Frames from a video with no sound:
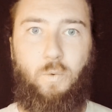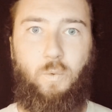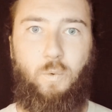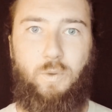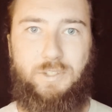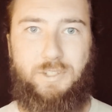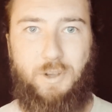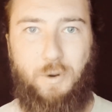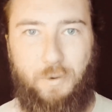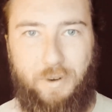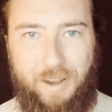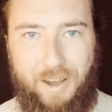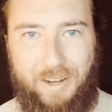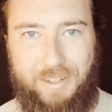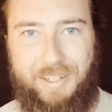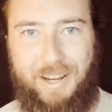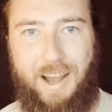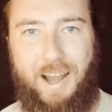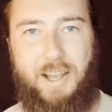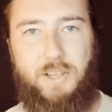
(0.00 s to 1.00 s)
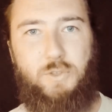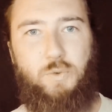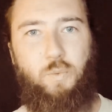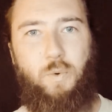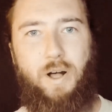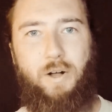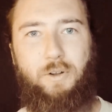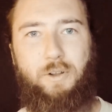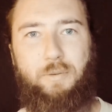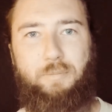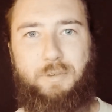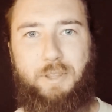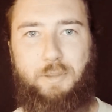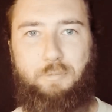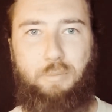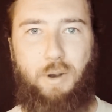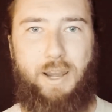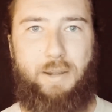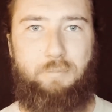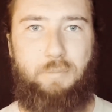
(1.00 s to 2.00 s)
What's going on, guys? Welcome to the
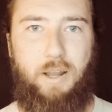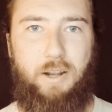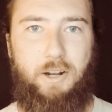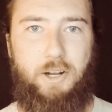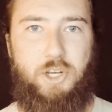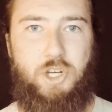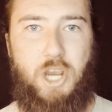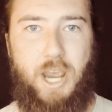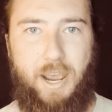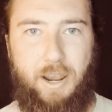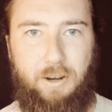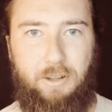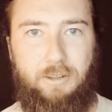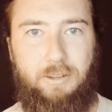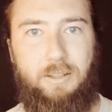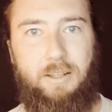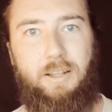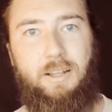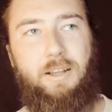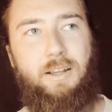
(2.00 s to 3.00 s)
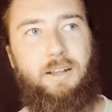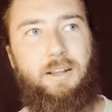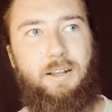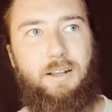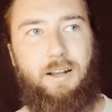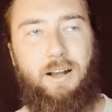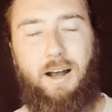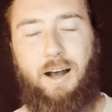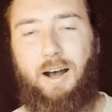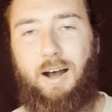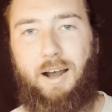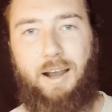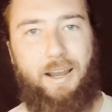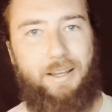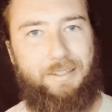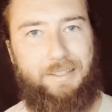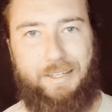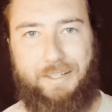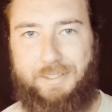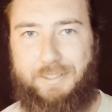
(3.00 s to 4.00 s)
Brain Butter channel. I'd
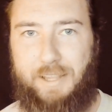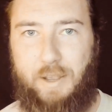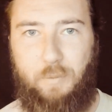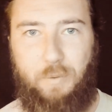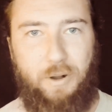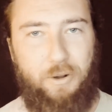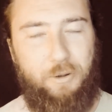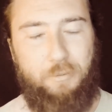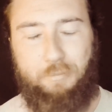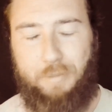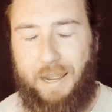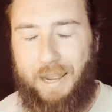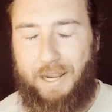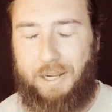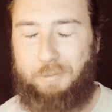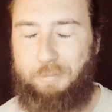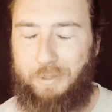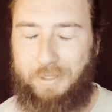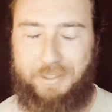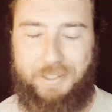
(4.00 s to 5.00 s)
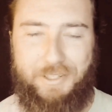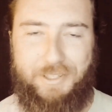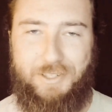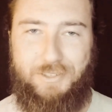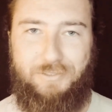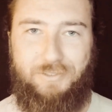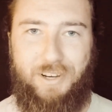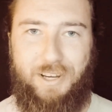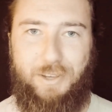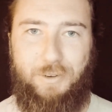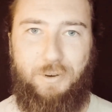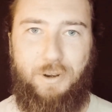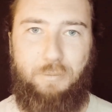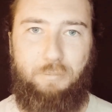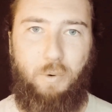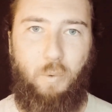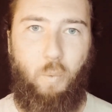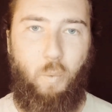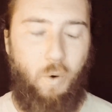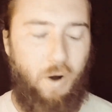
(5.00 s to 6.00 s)
like to say welcome back, but this is video
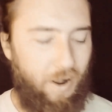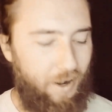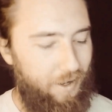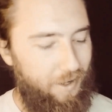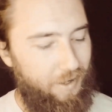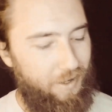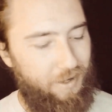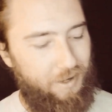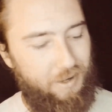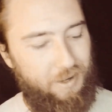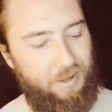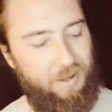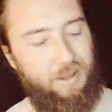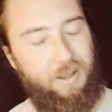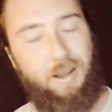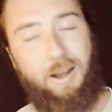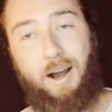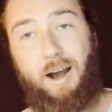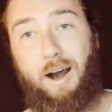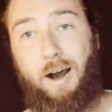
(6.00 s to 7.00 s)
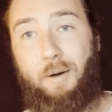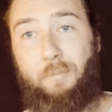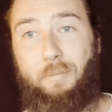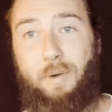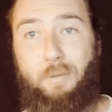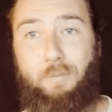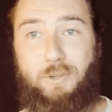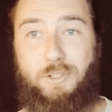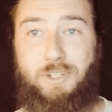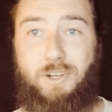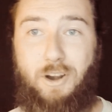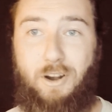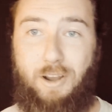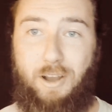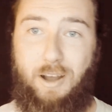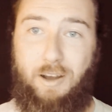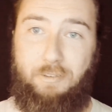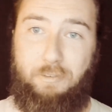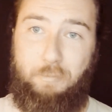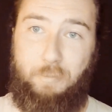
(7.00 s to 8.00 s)
number one. I'm gonna start
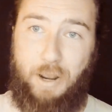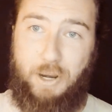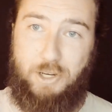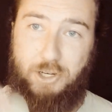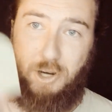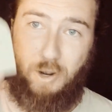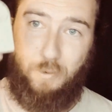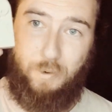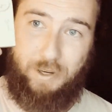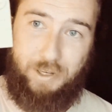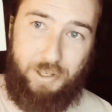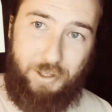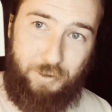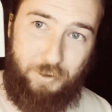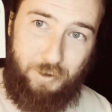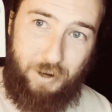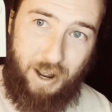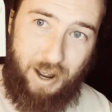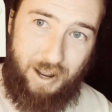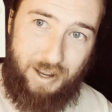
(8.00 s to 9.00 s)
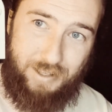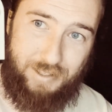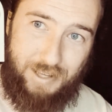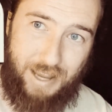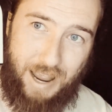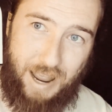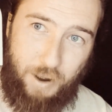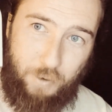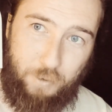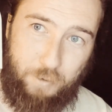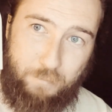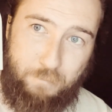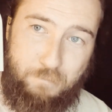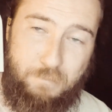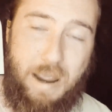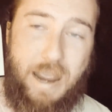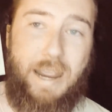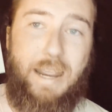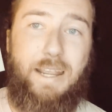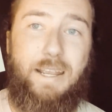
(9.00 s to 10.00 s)
off by showing you guys how to
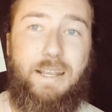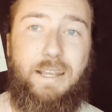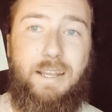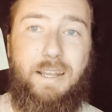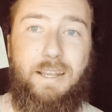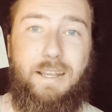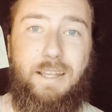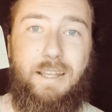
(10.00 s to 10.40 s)
make